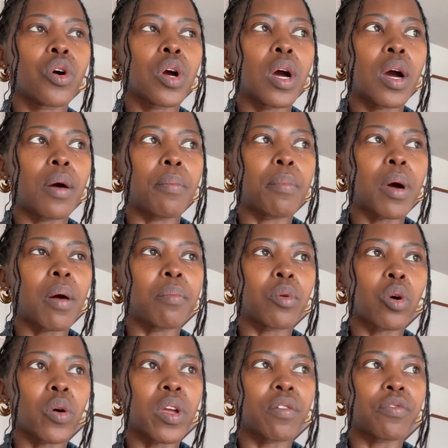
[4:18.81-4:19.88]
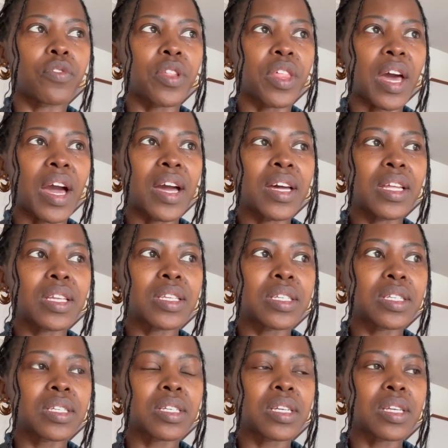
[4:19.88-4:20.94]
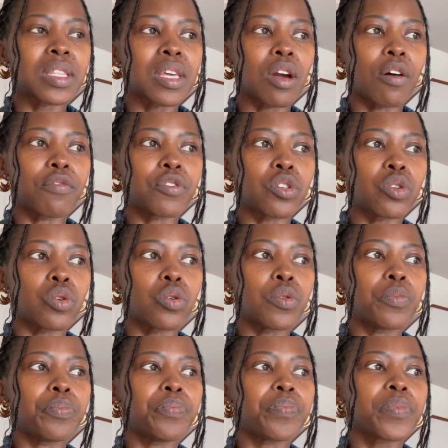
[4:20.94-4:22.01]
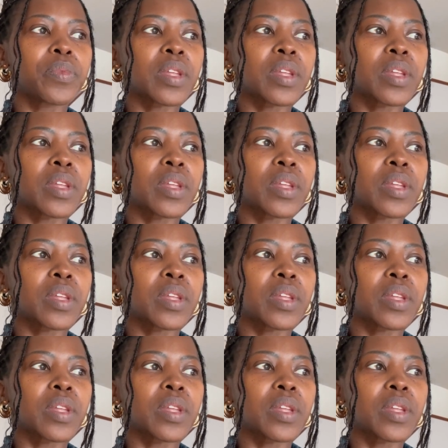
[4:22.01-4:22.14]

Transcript: I'm going for that in the afternoon.